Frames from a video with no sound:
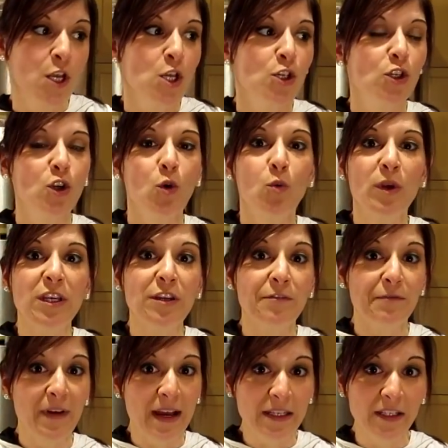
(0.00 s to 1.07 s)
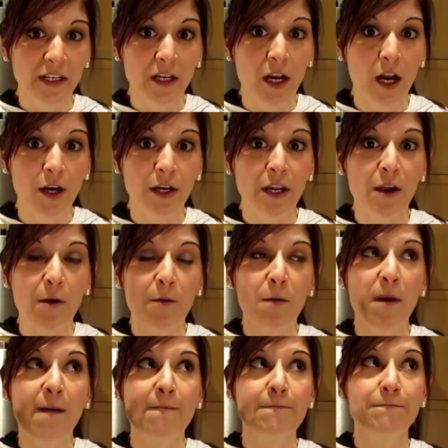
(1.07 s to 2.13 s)
So we do fasted
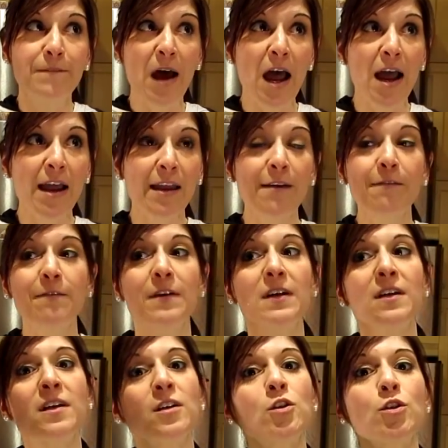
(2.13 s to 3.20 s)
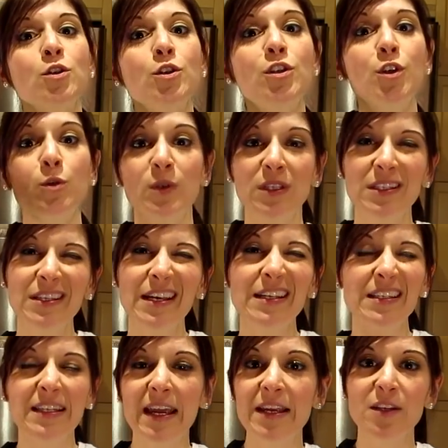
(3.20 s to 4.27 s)
cardio five to
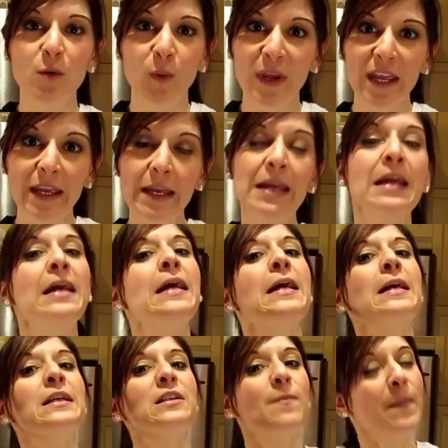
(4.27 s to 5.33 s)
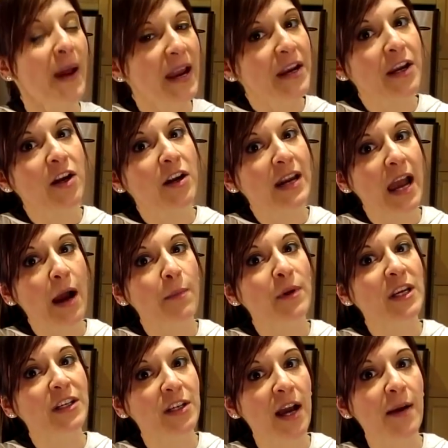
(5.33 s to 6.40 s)
six days a week depending on how
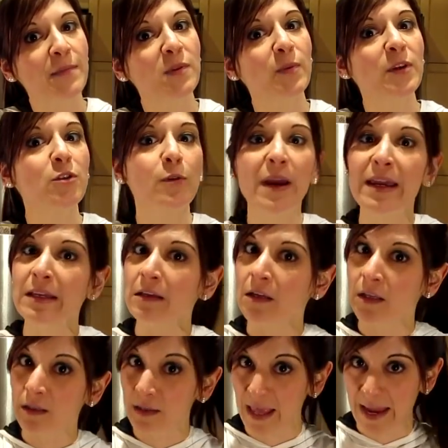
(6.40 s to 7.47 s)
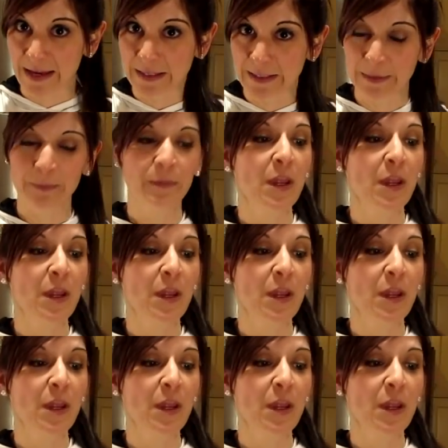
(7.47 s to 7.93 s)
many times we train legs.